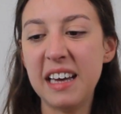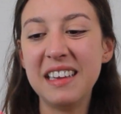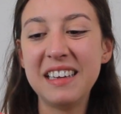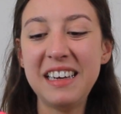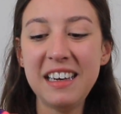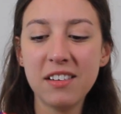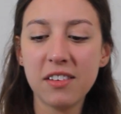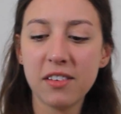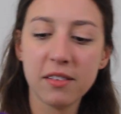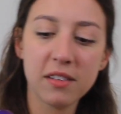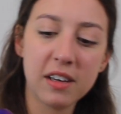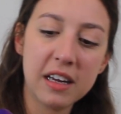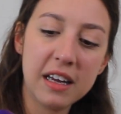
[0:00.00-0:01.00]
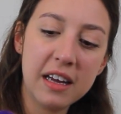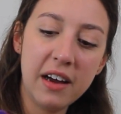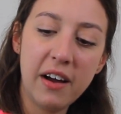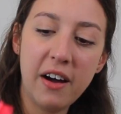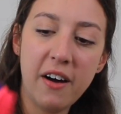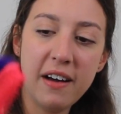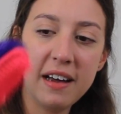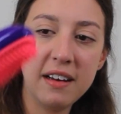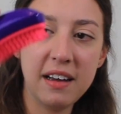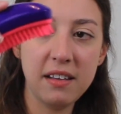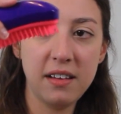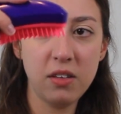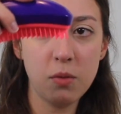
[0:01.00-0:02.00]
Elite, and
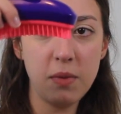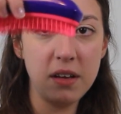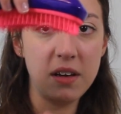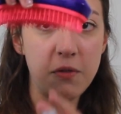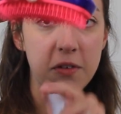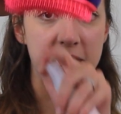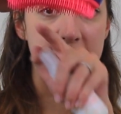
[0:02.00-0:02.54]
I think the main difference